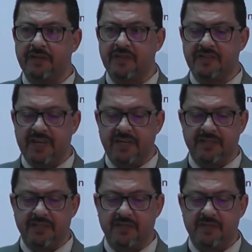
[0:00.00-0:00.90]

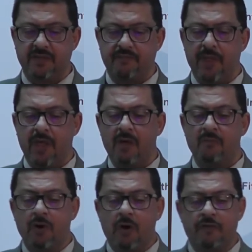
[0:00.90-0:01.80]
societies.
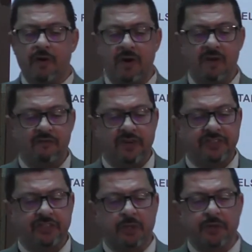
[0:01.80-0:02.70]
Moreover,
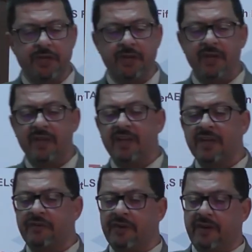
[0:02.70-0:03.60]
Vaggioni
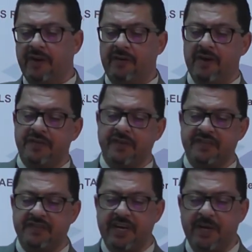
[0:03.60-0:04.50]

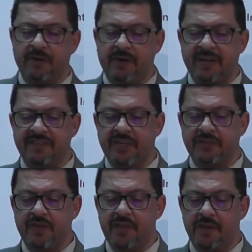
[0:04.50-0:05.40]
credits
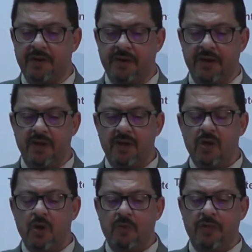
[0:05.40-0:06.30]
secularization theory
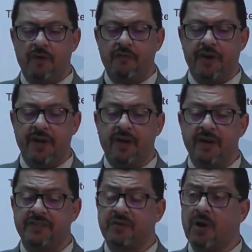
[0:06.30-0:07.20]
with offering a
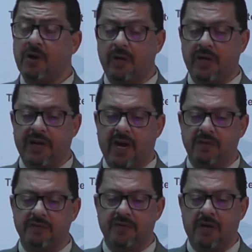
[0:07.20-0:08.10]
historical
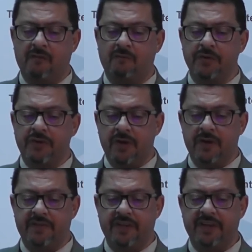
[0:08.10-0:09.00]
account of
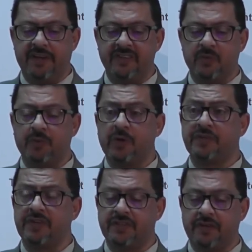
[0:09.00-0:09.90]
modernity as a
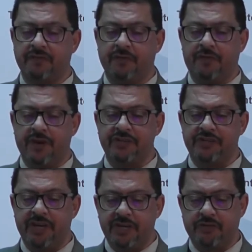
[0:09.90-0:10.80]
process of
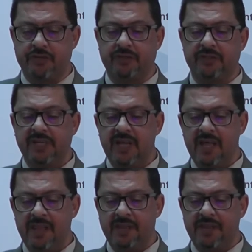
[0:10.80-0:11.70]
differentiation
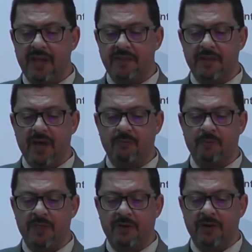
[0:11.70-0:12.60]
that ended
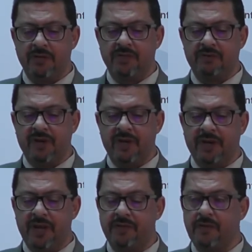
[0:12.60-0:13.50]
up with religion
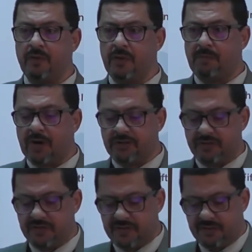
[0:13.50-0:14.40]
relegated to the
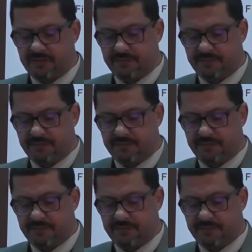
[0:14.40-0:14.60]
margins.